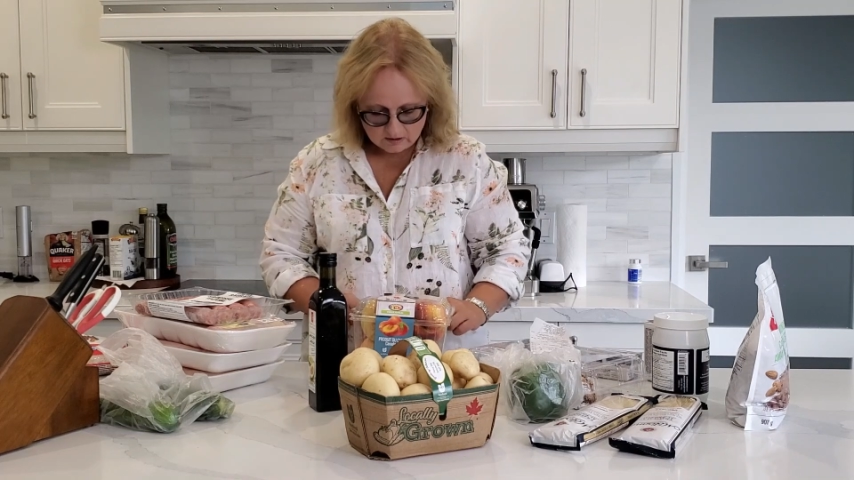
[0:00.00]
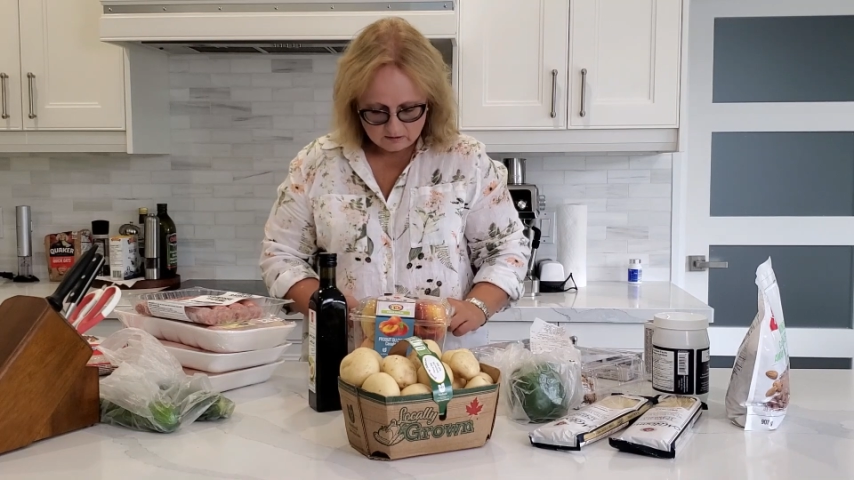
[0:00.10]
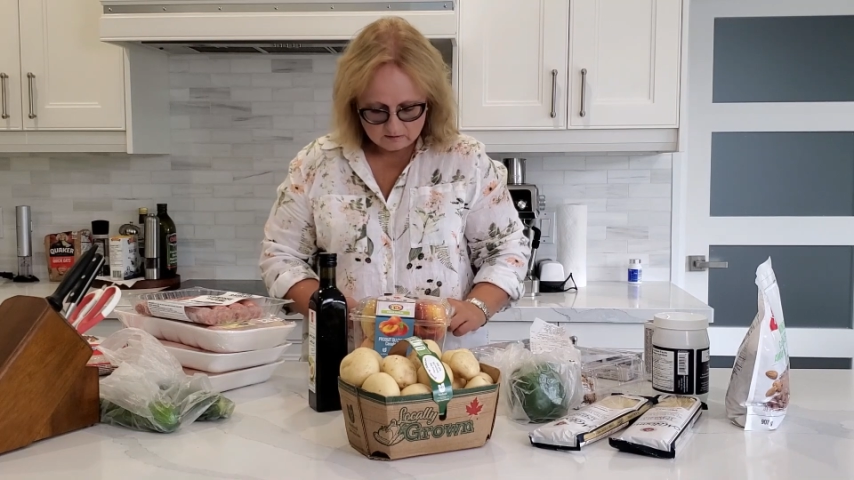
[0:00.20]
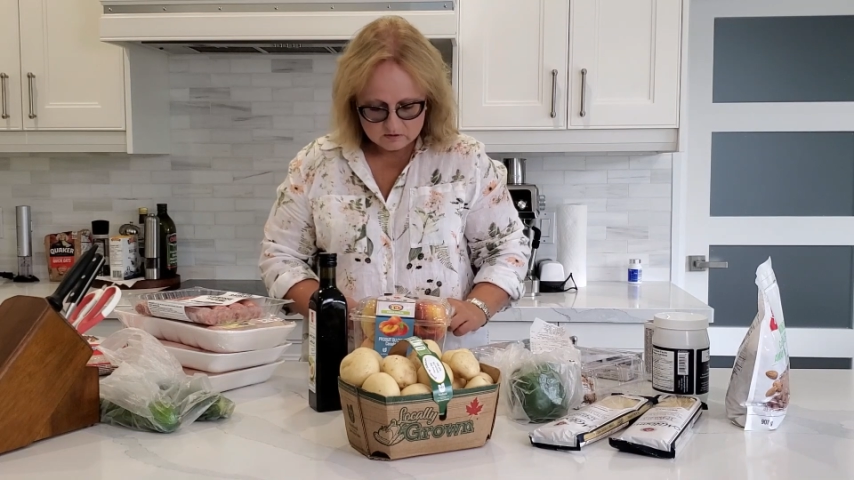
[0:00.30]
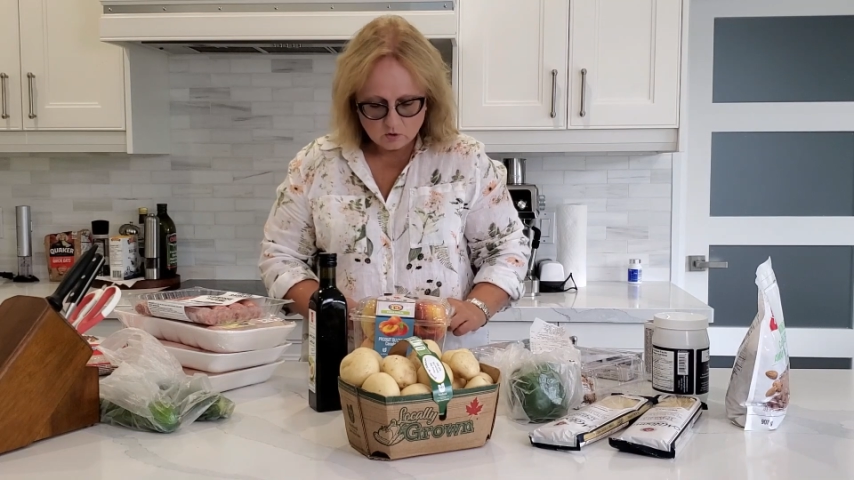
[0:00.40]

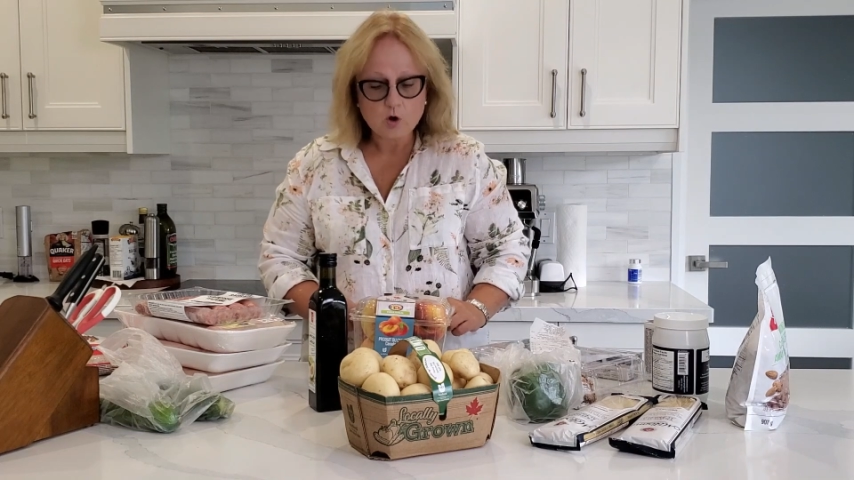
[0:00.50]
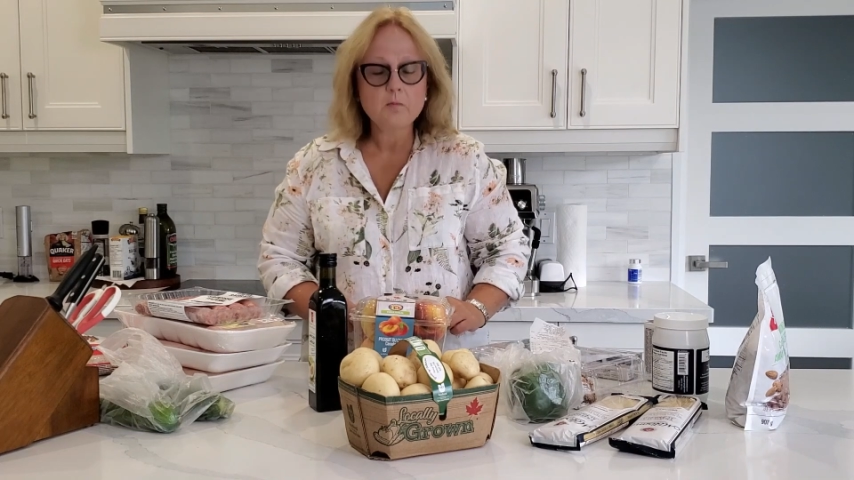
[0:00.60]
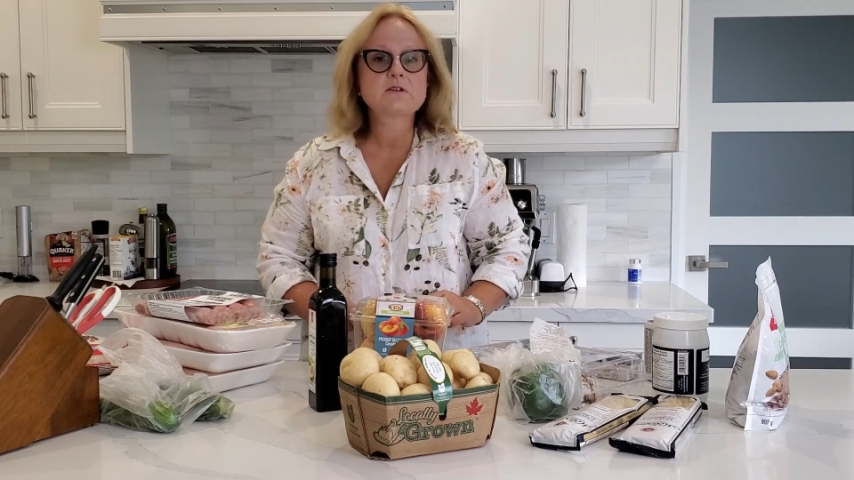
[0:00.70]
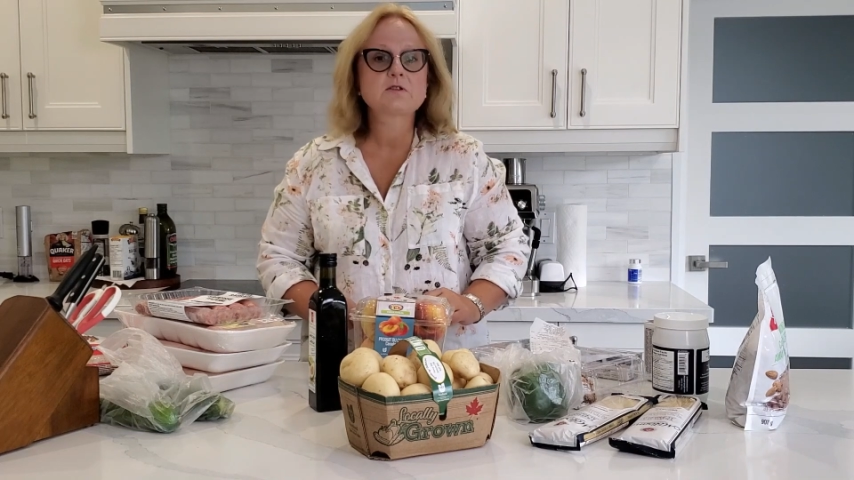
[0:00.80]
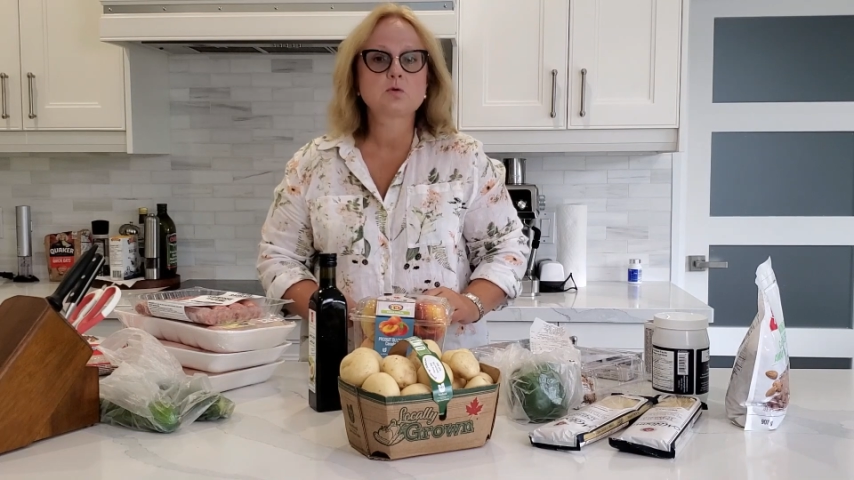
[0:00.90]
There's
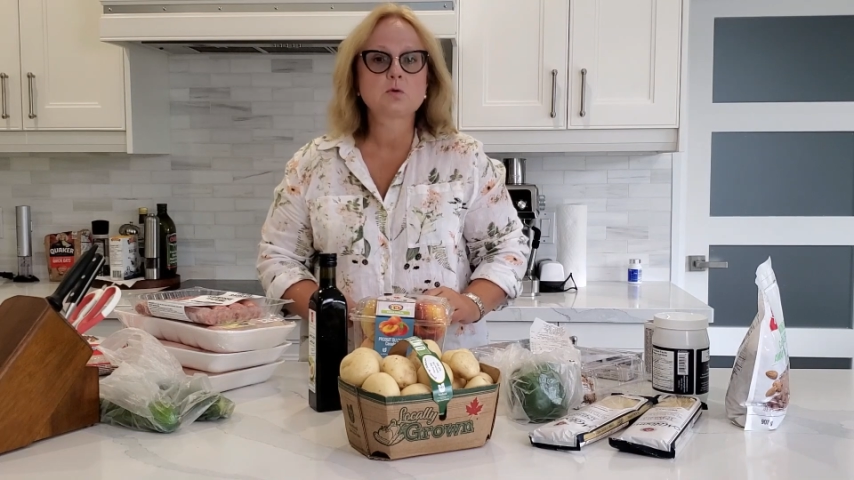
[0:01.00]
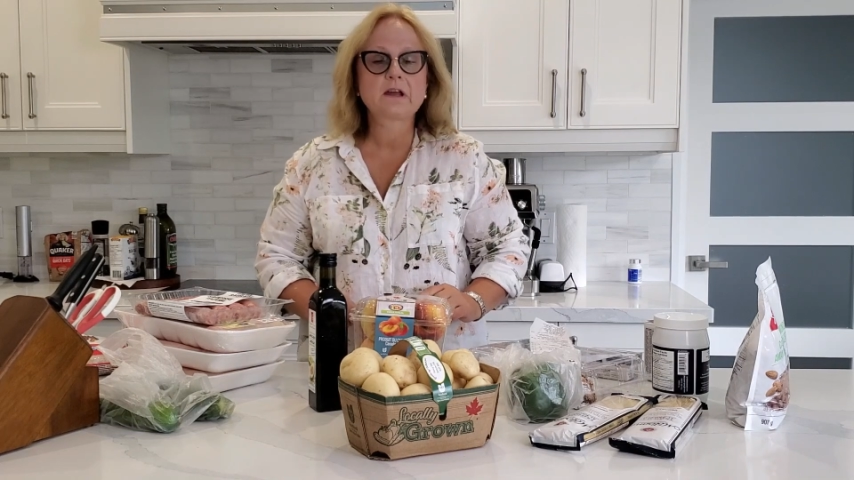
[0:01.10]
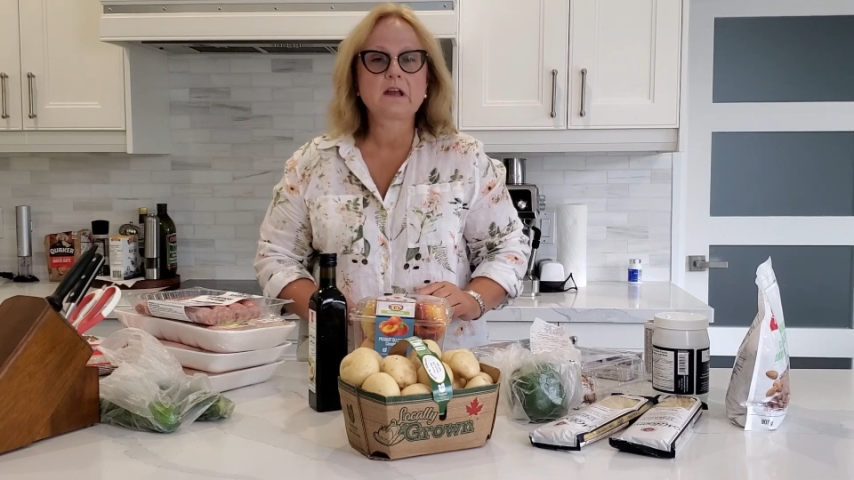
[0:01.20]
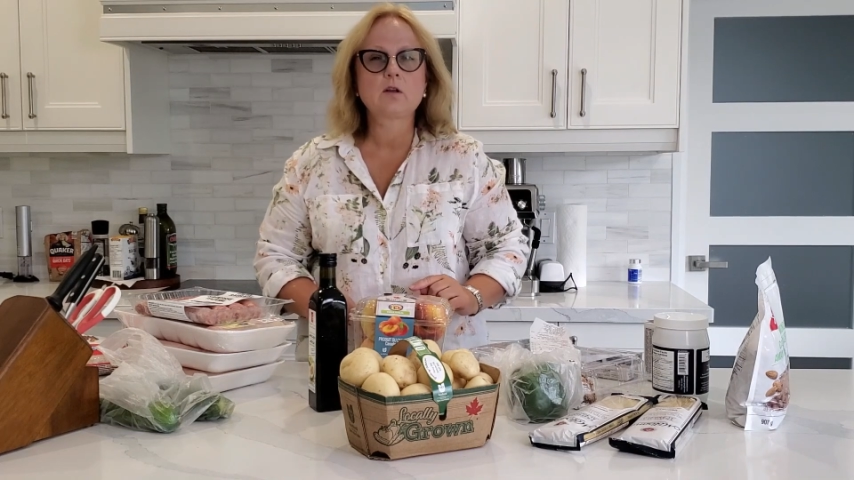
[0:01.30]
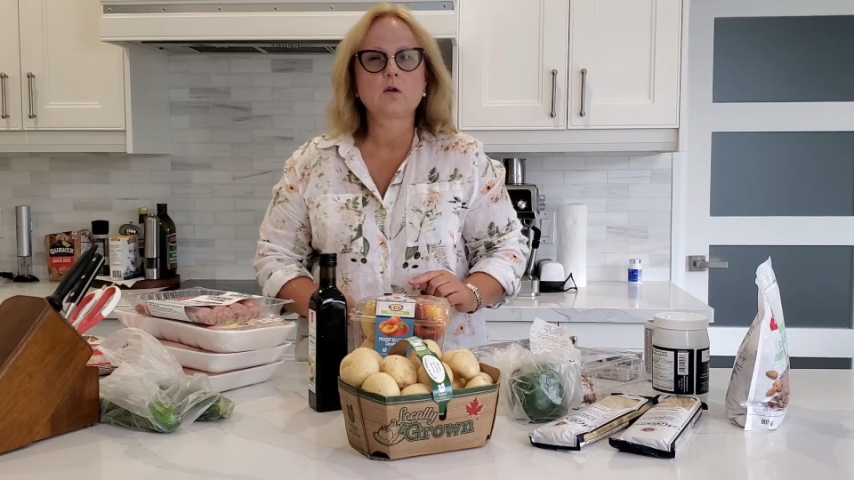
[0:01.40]
almost 2
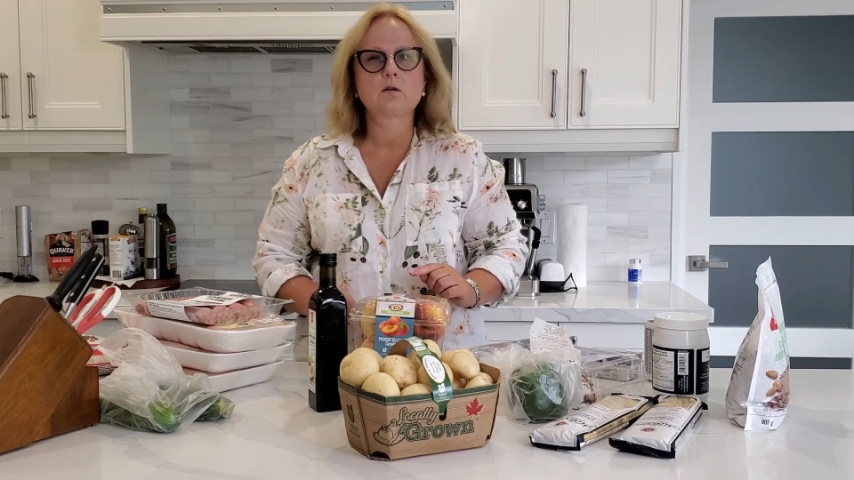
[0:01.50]
kilo,